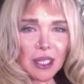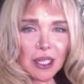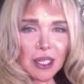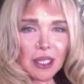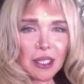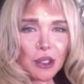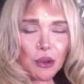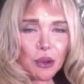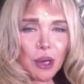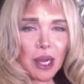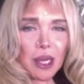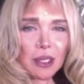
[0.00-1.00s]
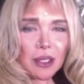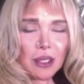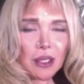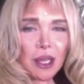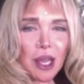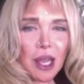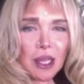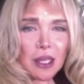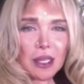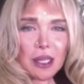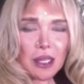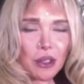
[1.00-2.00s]

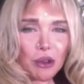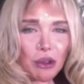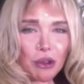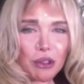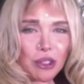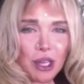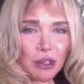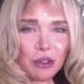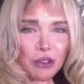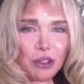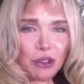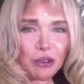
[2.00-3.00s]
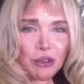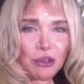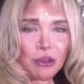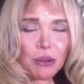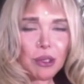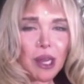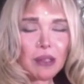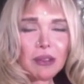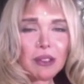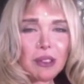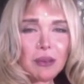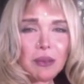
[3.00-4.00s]
your thoughts are not yours, you will
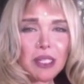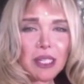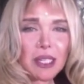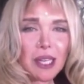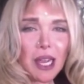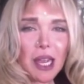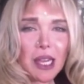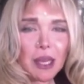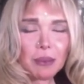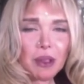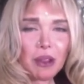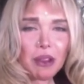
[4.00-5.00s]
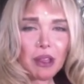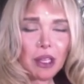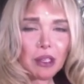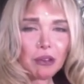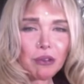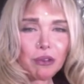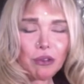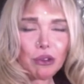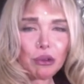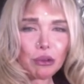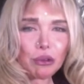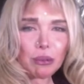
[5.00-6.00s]
answer immediately, I am the thinker. Of
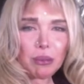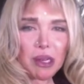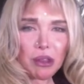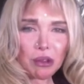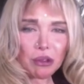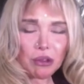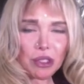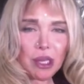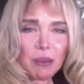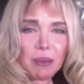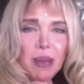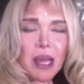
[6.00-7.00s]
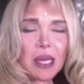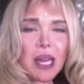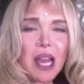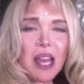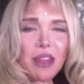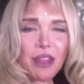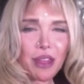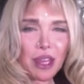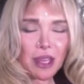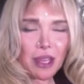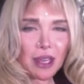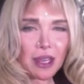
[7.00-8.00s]
course my thoughts are mine, I
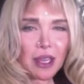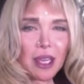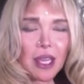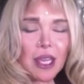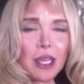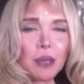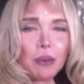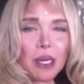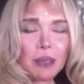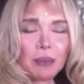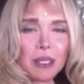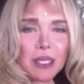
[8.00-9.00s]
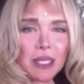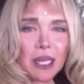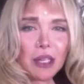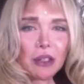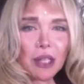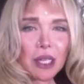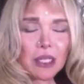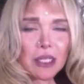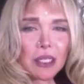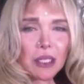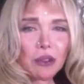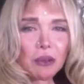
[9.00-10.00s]
think. Well, let me tell you
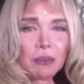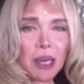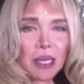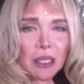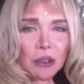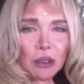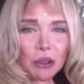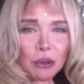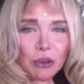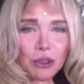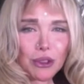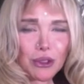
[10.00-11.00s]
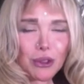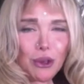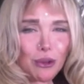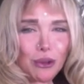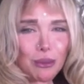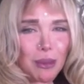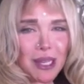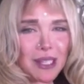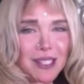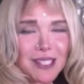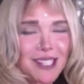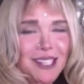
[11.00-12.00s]
that your mind goes by
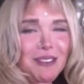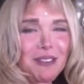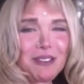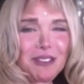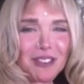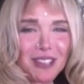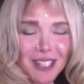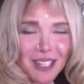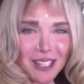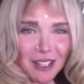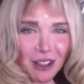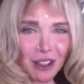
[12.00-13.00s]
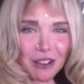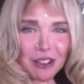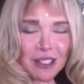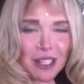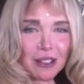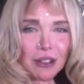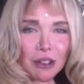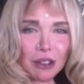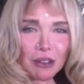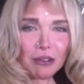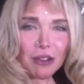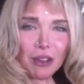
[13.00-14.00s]
itself. Thoughts are
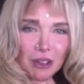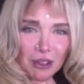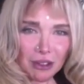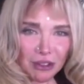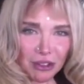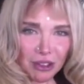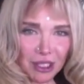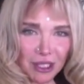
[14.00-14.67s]
not voluntary.